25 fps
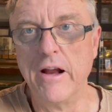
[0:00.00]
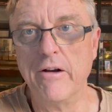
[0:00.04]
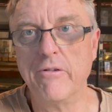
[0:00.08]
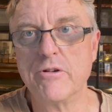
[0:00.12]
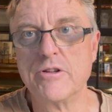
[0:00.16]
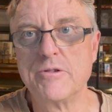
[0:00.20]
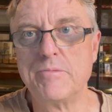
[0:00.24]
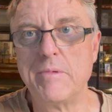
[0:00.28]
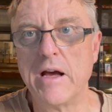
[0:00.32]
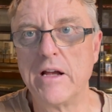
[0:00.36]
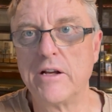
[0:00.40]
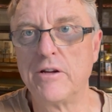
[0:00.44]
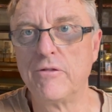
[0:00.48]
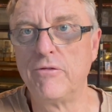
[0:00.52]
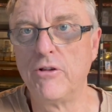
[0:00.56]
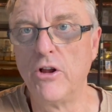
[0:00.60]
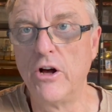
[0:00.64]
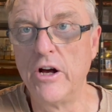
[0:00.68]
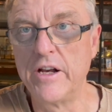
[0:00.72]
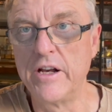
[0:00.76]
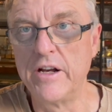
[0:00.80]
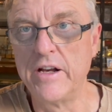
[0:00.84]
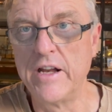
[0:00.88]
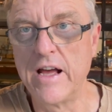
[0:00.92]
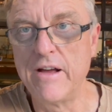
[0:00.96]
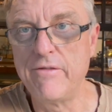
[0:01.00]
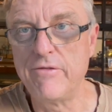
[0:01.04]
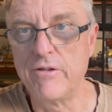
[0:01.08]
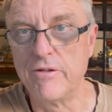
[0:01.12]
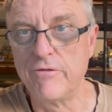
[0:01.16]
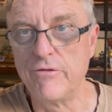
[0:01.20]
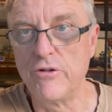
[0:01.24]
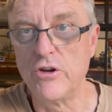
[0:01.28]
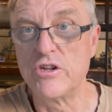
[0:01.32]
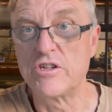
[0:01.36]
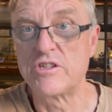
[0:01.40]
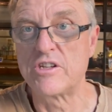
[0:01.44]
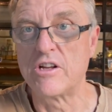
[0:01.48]
It was about to fly today for the
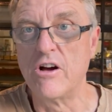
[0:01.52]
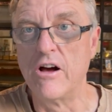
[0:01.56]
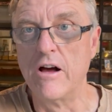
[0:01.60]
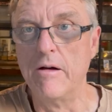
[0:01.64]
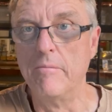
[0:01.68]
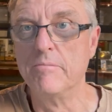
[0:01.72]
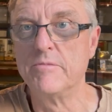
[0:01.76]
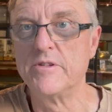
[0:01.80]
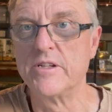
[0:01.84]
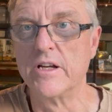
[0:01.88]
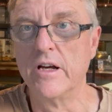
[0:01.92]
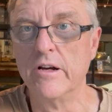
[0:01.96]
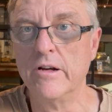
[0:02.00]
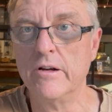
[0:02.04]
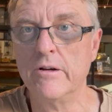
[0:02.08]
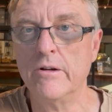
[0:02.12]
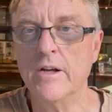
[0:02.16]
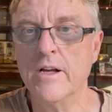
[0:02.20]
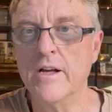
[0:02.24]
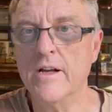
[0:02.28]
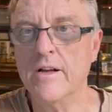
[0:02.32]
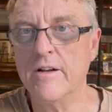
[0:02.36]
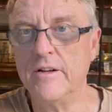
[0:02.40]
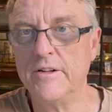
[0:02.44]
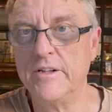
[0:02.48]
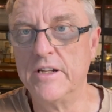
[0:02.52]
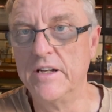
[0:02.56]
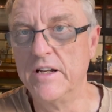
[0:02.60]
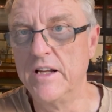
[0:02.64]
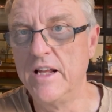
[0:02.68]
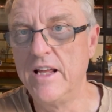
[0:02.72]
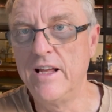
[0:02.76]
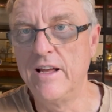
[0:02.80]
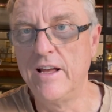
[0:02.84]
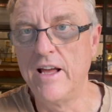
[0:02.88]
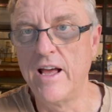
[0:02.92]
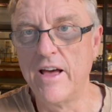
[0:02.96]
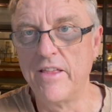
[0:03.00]
first time, so didn't
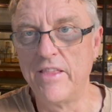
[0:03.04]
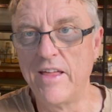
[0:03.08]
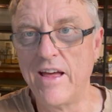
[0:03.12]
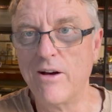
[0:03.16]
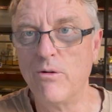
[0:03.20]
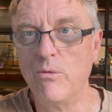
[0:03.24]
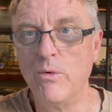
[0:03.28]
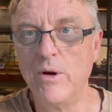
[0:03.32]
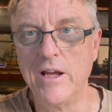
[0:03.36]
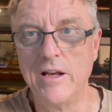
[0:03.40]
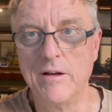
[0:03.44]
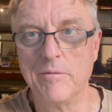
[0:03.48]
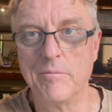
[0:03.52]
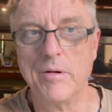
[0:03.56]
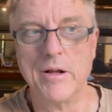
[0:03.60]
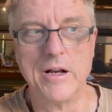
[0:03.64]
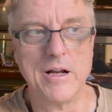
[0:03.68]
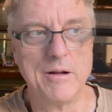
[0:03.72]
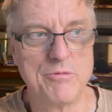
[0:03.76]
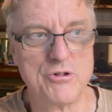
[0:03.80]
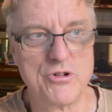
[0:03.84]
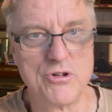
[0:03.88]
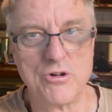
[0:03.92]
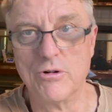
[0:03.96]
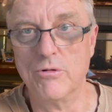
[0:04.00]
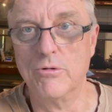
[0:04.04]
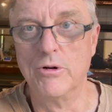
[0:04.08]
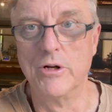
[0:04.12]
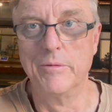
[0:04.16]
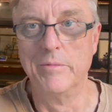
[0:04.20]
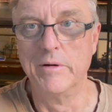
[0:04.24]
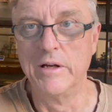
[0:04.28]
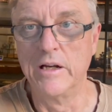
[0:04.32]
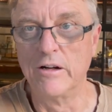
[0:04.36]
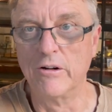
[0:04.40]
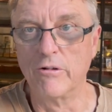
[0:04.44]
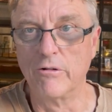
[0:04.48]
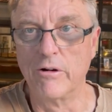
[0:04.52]
hear how that went, but I'm sure it would have
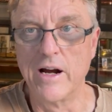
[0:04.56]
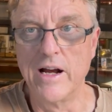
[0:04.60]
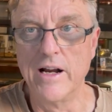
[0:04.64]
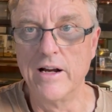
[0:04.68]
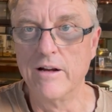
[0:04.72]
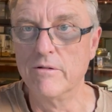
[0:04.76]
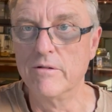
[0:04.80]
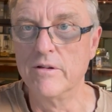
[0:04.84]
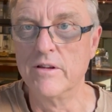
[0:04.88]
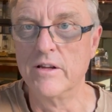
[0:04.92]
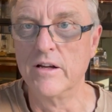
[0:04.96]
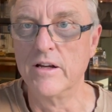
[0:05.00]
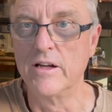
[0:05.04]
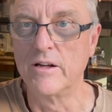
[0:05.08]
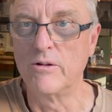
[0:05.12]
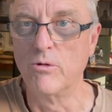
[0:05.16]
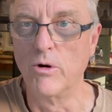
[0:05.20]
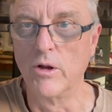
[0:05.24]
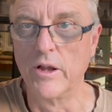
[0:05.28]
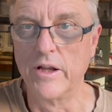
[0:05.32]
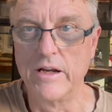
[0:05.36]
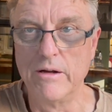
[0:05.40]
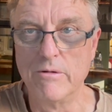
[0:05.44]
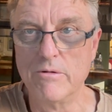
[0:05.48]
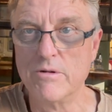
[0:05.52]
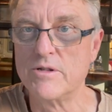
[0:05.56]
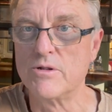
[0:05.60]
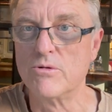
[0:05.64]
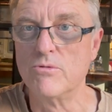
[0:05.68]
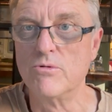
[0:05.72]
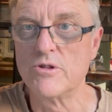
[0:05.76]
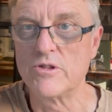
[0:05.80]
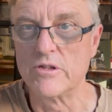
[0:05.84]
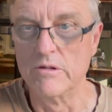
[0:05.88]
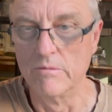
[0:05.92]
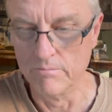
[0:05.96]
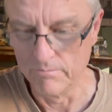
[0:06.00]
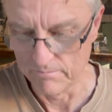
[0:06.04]
been great. The quality was
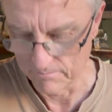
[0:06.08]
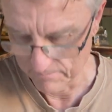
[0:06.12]
awesome.